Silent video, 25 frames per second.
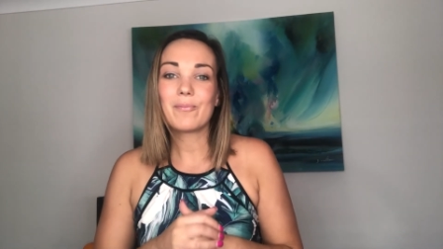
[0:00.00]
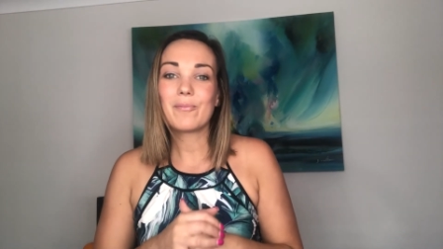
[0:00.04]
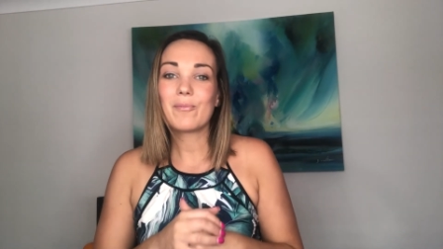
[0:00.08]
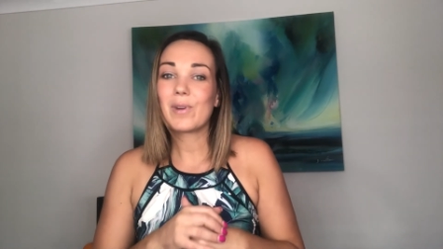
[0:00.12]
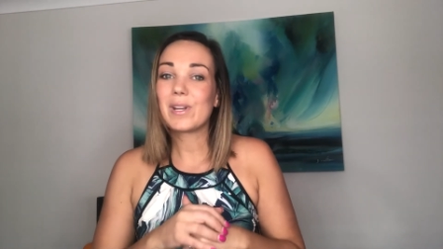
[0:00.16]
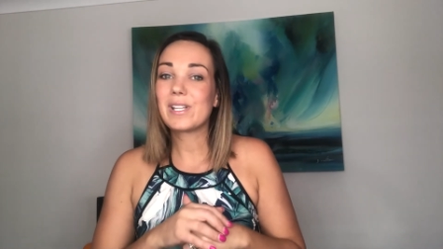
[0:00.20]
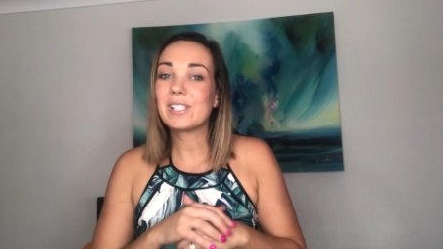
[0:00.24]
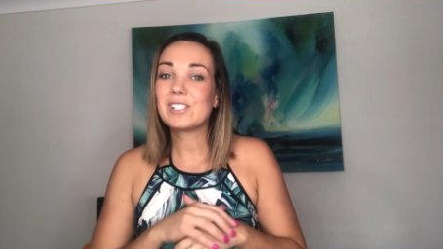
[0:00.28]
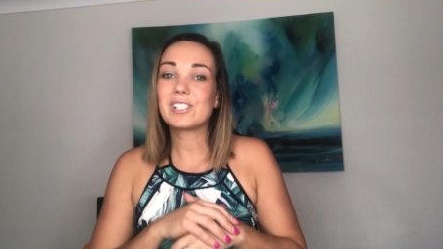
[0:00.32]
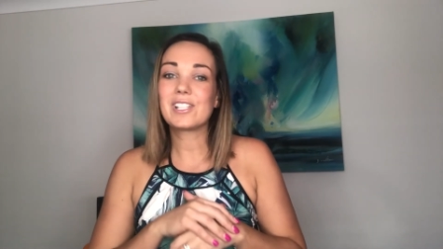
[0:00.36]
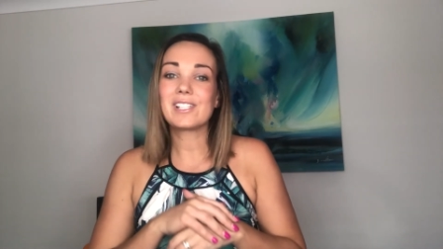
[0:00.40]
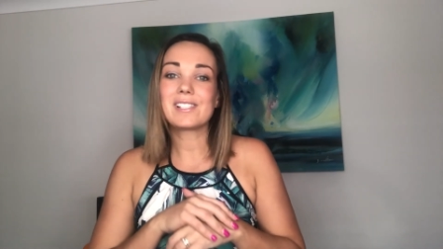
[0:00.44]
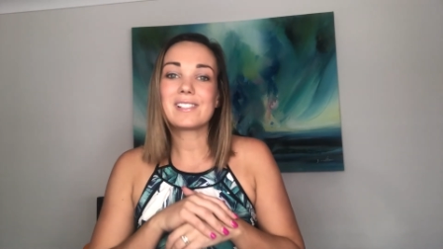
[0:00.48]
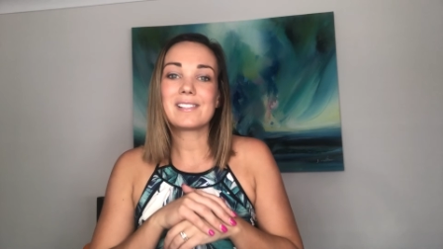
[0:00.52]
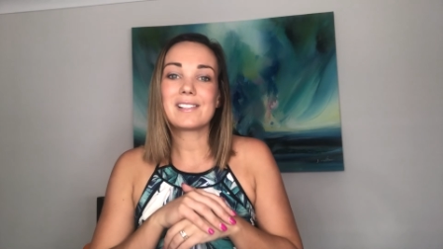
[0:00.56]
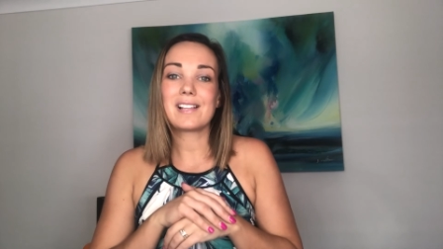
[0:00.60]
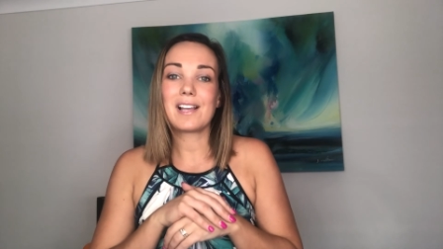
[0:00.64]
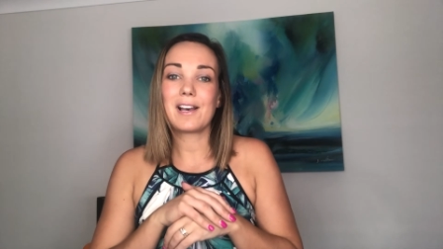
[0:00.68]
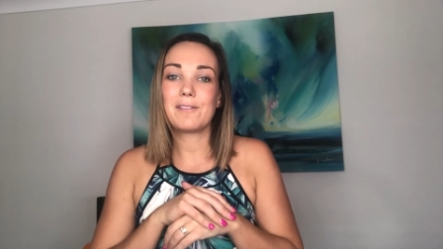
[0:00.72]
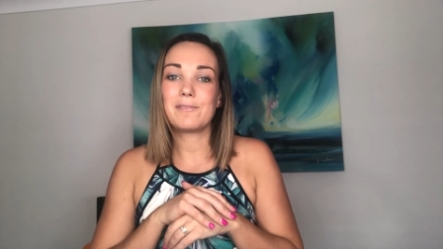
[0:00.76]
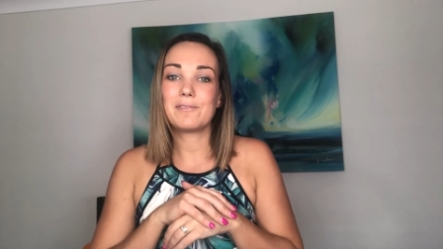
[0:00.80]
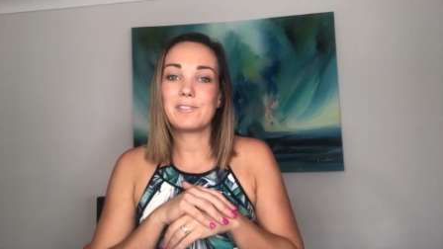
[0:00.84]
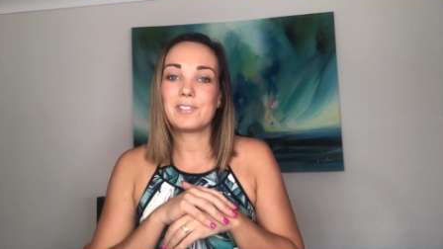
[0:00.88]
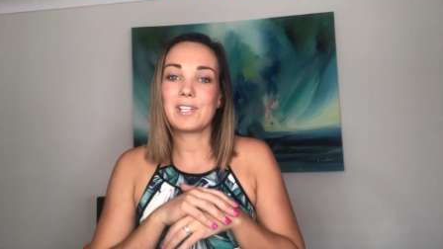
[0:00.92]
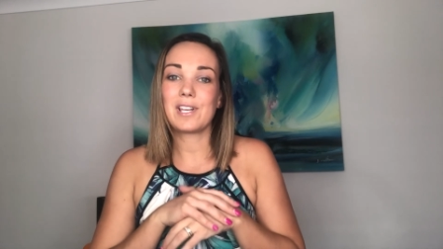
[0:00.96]
We'd just
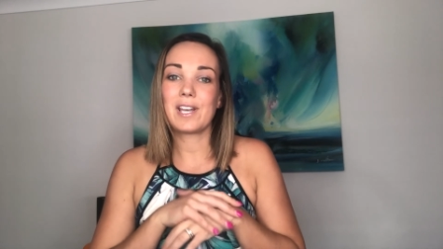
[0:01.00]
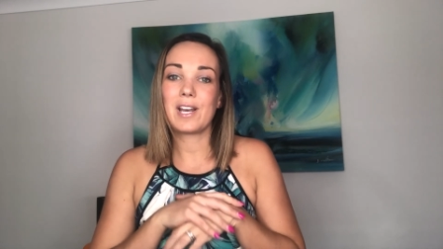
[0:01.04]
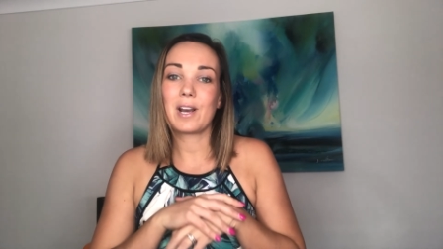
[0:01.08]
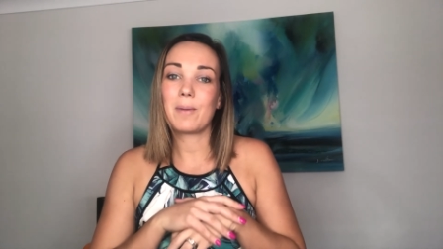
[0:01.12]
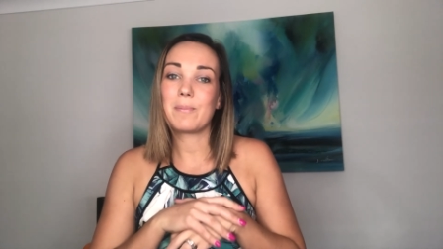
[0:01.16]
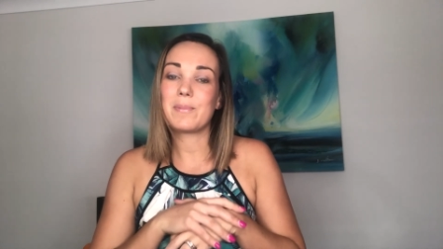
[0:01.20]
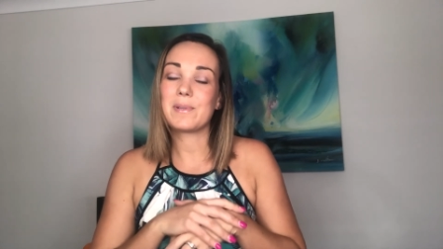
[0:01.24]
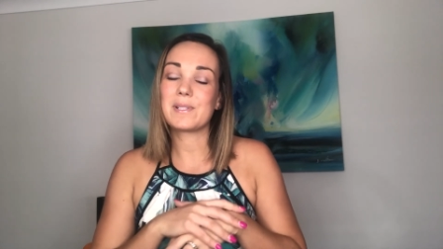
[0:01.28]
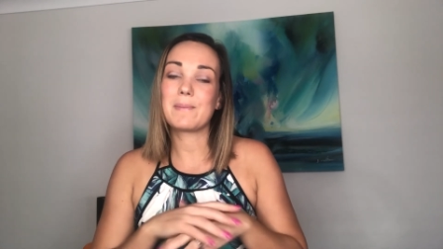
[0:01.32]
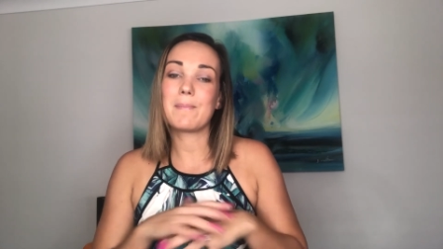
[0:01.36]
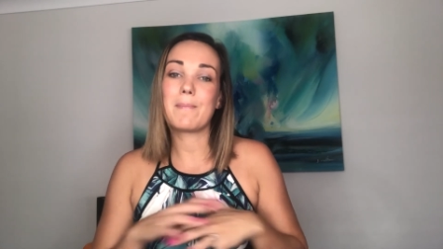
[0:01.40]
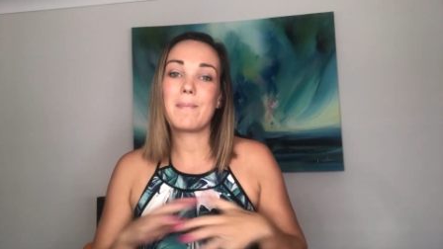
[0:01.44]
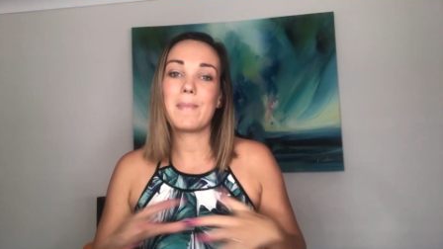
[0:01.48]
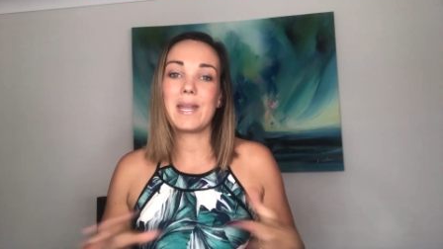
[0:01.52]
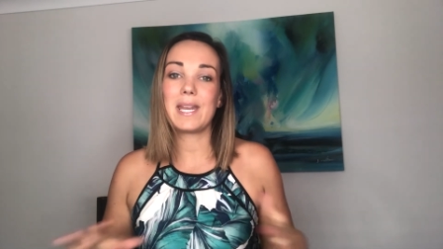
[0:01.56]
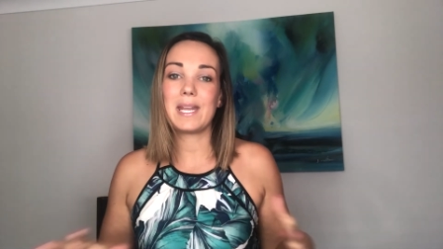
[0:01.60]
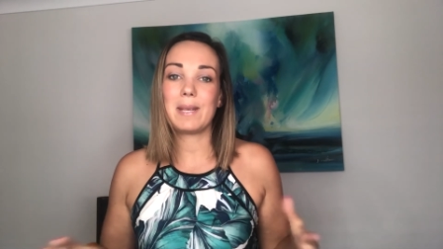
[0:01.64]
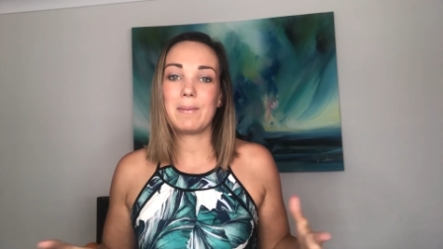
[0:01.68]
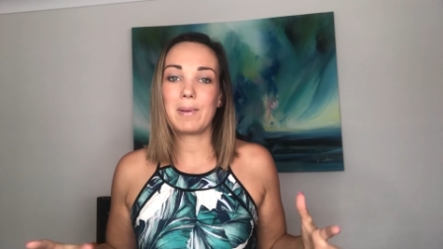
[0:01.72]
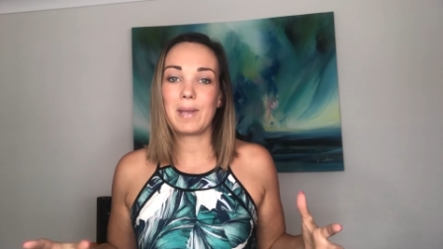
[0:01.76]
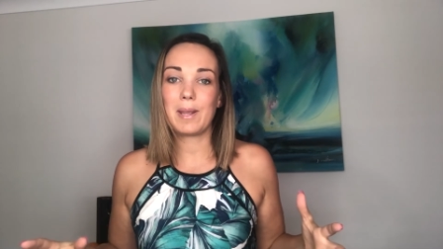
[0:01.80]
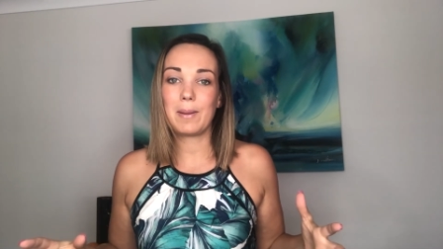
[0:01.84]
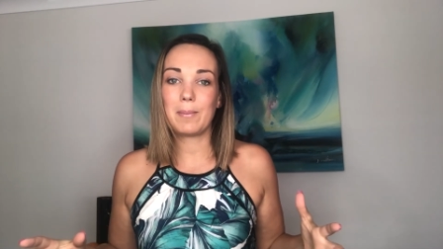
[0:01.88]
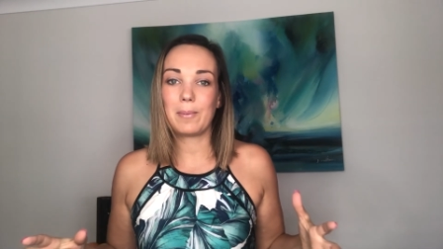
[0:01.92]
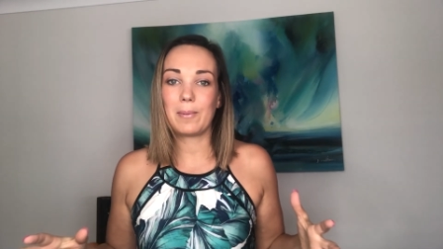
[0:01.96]
love to help as
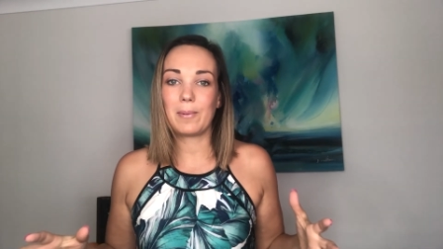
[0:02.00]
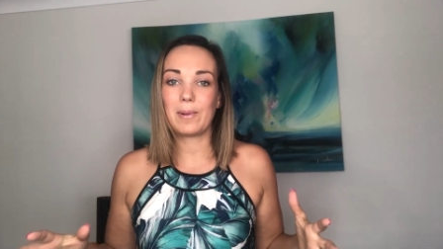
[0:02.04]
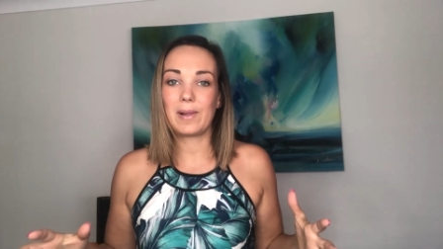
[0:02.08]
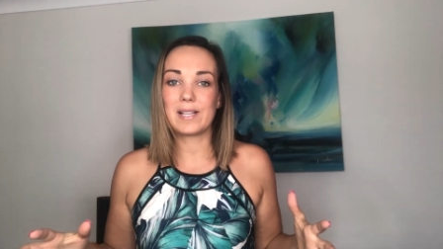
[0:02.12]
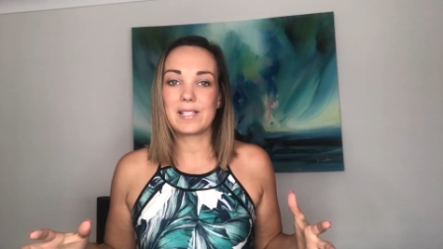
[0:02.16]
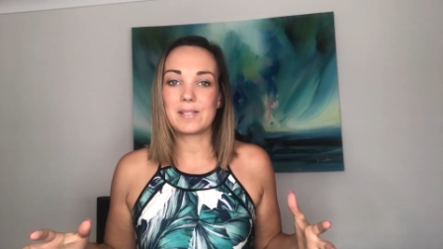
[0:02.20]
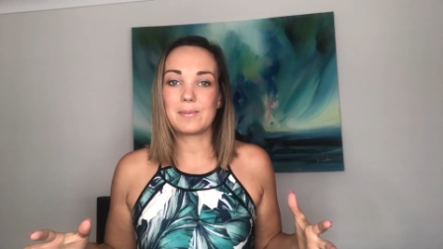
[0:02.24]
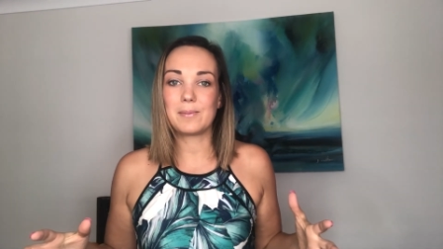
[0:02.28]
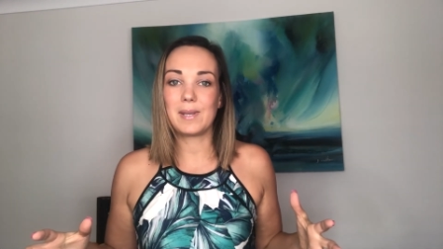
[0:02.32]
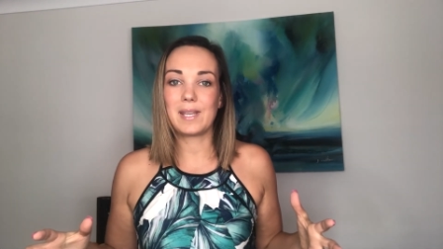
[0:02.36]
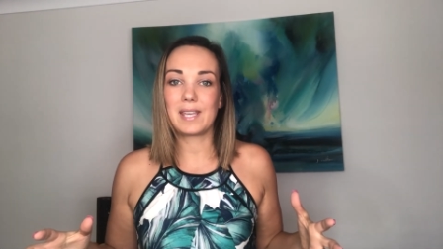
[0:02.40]
many people as